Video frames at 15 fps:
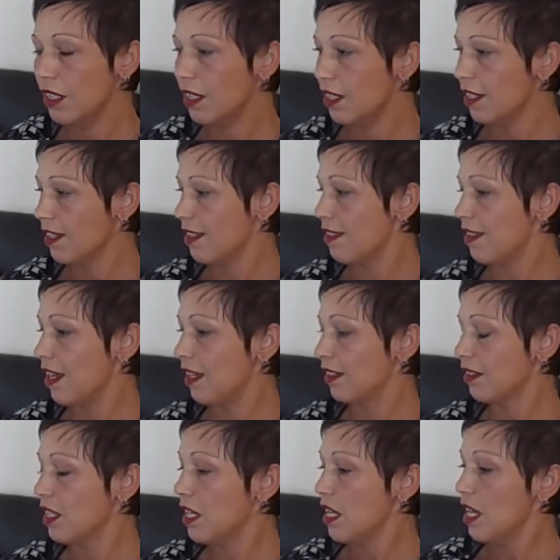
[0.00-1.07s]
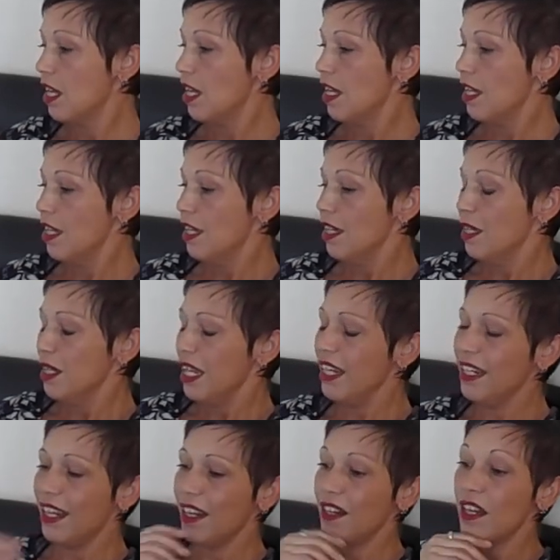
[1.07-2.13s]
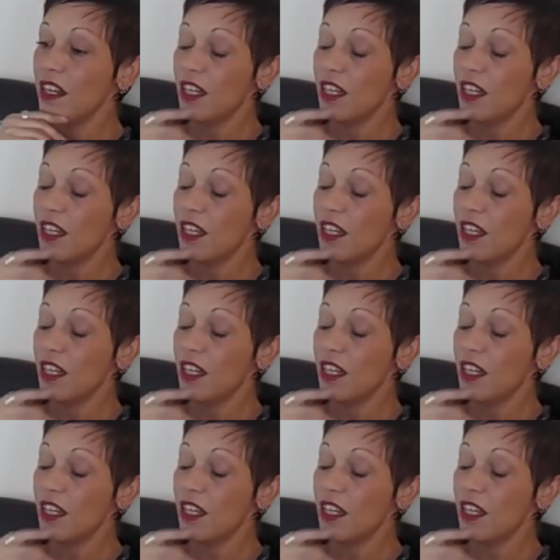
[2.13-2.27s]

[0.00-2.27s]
It's done. Anyhow,